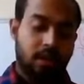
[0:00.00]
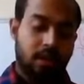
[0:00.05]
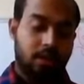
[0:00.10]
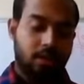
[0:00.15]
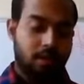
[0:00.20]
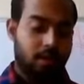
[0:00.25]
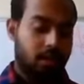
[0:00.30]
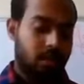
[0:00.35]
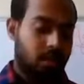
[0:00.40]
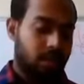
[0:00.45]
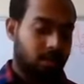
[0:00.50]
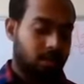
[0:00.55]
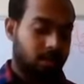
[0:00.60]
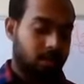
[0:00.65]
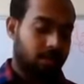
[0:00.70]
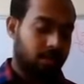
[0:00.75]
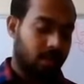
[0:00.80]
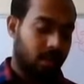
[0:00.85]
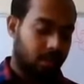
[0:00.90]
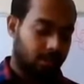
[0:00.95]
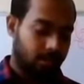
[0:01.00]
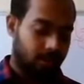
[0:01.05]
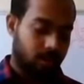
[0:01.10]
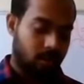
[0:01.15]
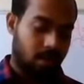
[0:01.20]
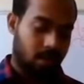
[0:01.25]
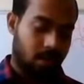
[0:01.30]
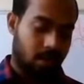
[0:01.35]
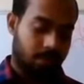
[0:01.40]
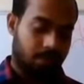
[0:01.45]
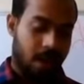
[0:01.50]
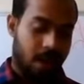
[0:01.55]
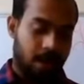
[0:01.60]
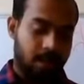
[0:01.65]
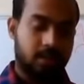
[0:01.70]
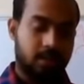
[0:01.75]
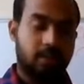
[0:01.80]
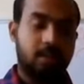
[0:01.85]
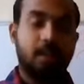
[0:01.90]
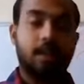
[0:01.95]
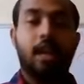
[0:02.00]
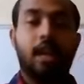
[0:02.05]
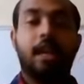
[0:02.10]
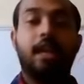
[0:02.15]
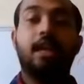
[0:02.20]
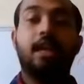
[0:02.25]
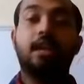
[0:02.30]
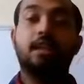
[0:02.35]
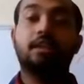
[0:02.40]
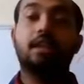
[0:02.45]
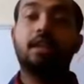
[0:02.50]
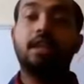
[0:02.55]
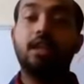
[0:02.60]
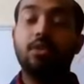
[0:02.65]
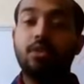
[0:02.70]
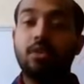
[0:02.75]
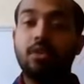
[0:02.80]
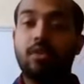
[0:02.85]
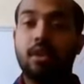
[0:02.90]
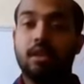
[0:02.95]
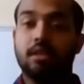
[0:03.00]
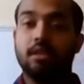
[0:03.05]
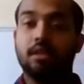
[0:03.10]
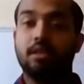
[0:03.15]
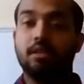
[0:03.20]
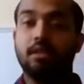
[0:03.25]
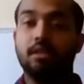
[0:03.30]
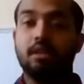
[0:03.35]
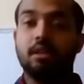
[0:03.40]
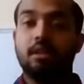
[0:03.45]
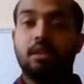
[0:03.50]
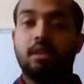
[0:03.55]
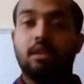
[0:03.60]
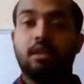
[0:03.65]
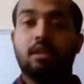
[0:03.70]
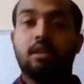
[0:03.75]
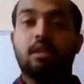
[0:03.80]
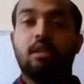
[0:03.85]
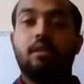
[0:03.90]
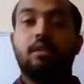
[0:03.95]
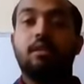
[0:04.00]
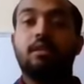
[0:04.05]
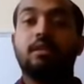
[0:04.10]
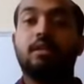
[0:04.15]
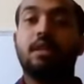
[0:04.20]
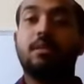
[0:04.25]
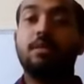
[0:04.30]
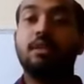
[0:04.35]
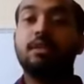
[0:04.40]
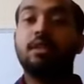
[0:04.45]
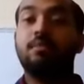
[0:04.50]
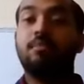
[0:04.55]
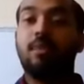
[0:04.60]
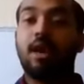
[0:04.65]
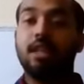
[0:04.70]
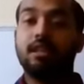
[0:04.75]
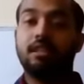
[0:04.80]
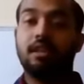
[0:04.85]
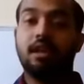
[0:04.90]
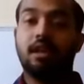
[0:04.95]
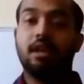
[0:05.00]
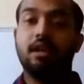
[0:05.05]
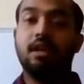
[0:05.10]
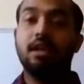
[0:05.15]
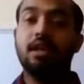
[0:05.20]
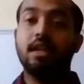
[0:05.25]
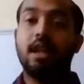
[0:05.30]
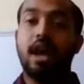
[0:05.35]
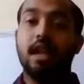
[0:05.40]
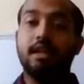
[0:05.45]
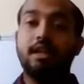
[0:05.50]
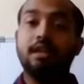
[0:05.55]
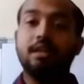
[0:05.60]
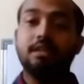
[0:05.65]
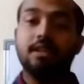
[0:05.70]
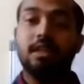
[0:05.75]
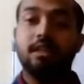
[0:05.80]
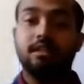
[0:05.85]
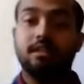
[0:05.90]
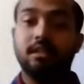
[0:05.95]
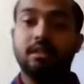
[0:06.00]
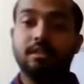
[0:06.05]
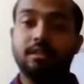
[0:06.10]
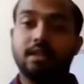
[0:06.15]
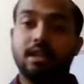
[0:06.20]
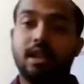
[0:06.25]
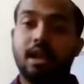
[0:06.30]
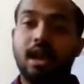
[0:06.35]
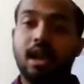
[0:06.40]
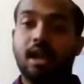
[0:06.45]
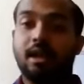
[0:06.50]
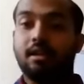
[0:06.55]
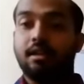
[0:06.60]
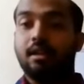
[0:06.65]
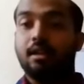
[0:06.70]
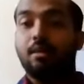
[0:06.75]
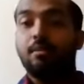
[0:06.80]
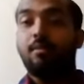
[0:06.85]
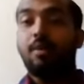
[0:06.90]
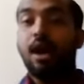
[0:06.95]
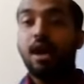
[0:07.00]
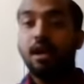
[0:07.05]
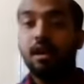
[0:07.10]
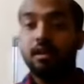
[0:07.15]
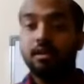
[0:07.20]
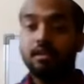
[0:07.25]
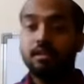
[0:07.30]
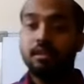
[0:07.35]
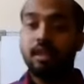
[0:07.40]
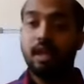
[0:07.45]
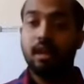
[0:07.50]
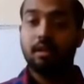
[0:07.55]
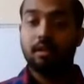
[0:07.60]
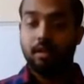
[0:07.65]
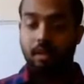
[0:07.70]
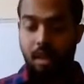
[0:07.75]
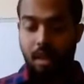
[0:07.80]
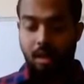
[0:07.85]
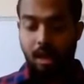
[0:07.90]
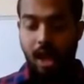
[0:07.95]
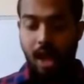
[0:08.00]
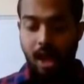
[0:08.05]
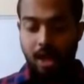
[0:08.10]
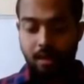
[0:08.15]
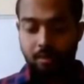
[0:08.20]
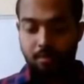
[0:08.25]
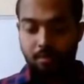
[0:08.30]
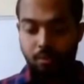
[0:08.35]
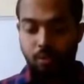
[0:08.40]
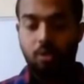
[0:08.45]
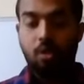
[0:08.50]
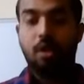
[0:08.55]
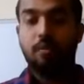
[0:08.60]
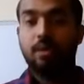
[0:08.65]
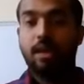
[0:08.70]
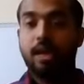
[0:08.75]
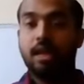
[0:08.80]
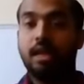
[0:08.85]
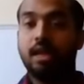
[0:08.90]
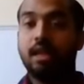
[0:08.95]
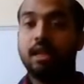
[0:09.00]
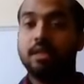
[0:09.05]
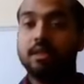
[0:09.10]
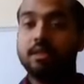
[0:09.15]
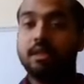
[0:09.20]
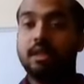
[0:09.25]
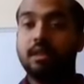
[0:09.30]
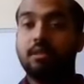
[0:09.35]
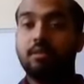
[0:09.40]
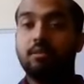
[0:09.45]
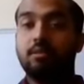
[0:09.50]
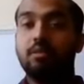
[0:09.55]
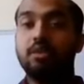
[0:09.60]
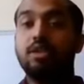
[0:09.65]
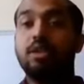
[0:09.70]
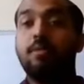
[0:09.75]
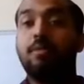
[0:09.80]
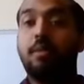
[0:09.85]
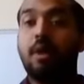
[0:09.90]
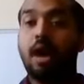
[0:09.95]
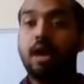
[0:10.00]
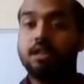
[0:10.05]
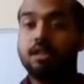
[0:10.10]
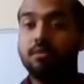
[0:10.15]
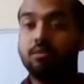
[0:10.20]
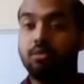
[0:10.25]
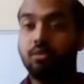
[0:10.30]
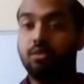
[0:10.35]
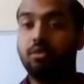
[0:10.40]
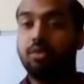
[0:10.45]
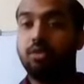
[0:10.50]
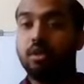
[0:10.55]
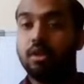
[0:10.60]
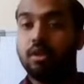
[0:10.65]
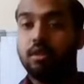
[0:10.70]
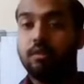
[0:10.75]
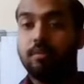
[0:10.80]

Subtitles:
that some first agriculture university established in Pantnagar in 1960s, and that Handbook of Agriculture, which is the first book